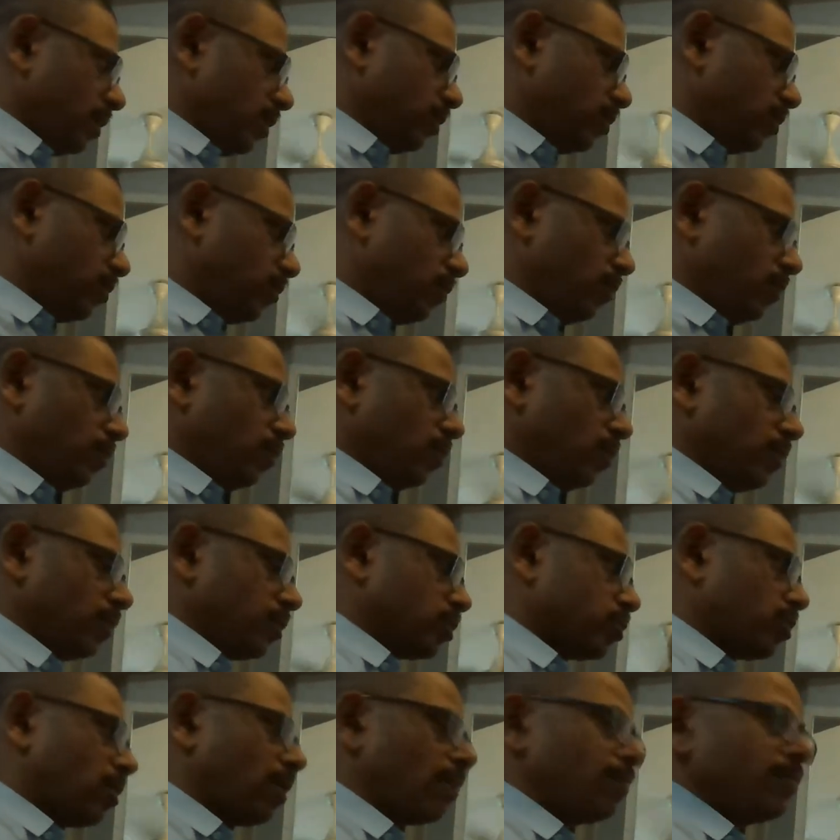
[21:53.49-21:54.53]
to
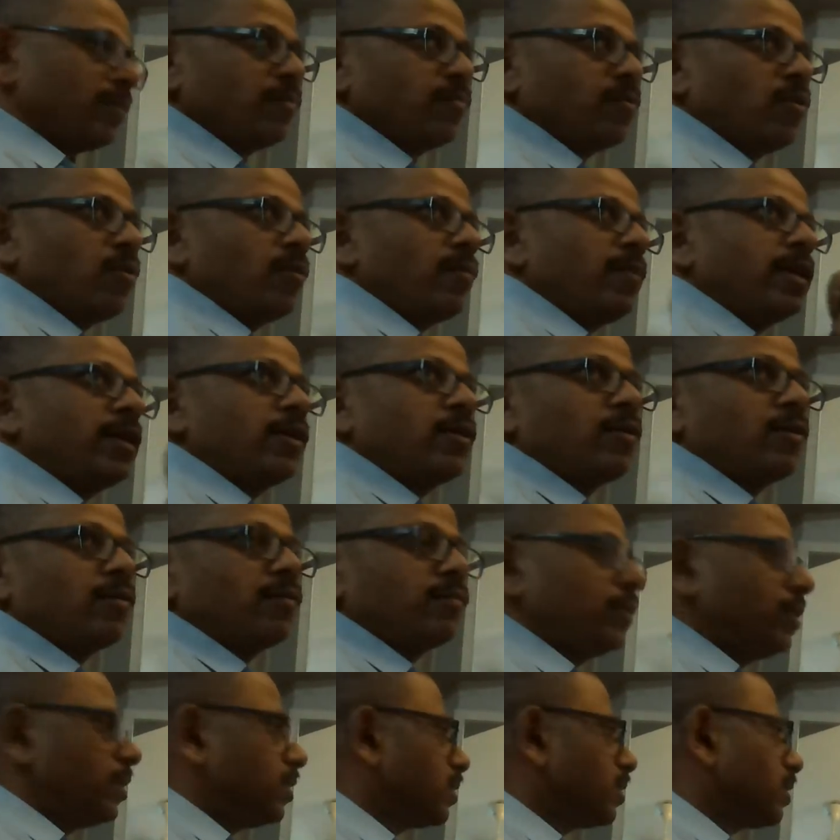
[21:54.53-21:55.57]
stop the movement of
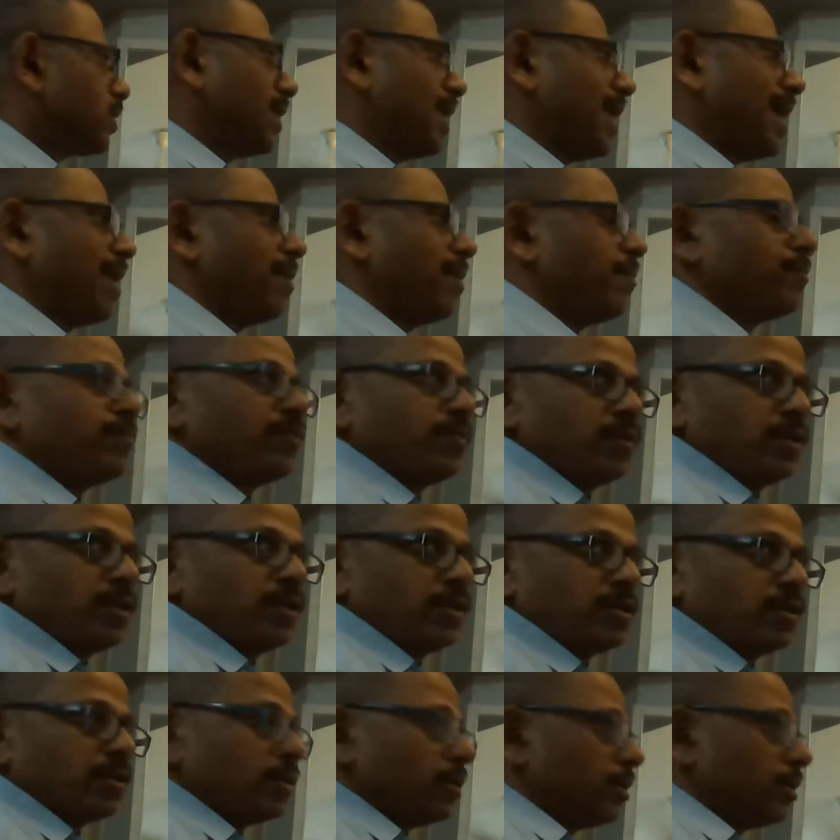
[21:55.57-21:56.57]
this clamp unit.